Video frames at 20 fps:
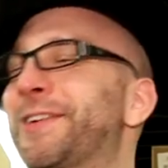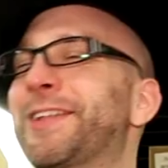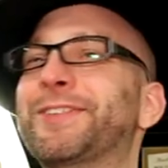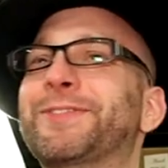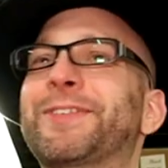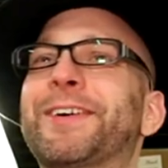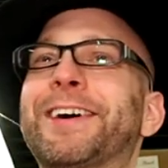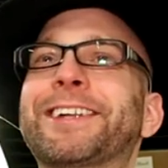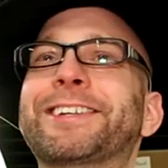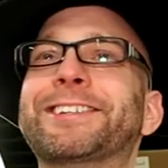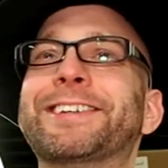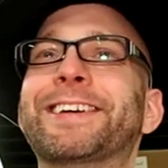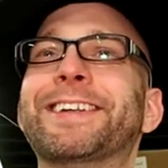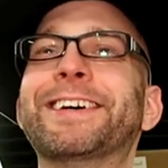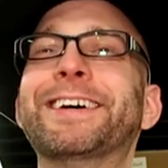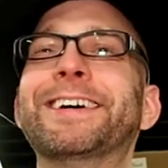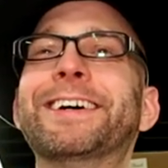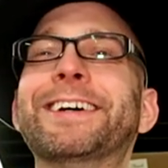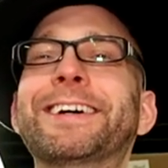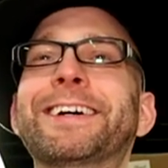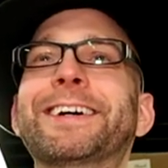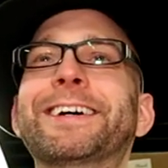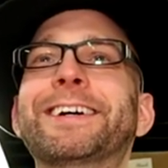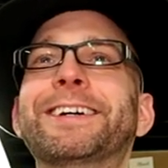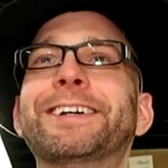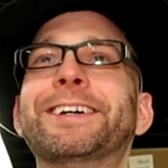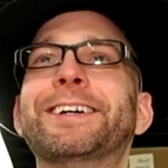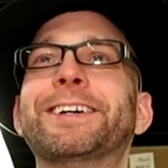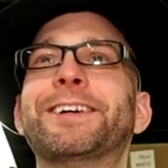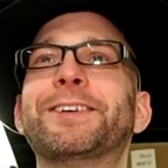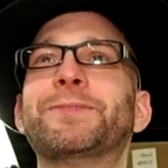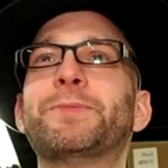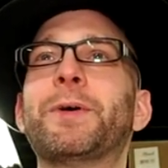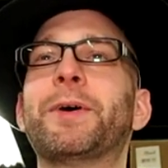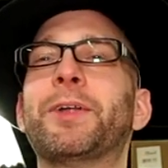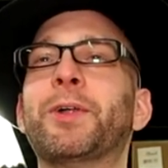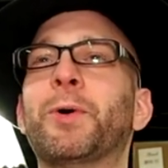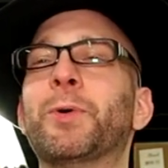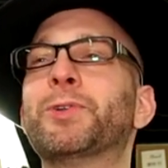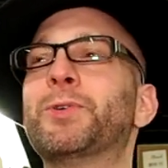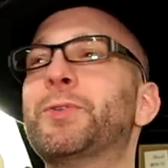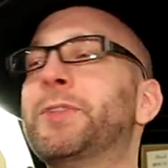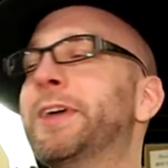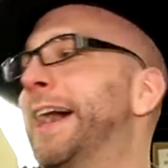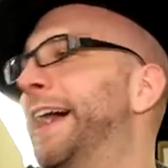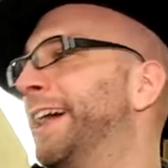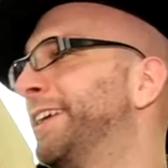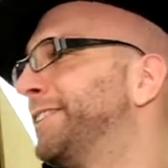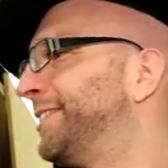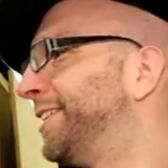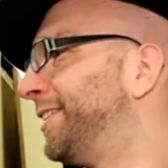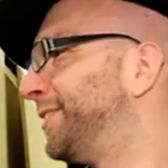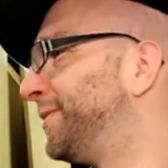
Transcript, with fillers: this fucking thing. Maybe I don't do the accent.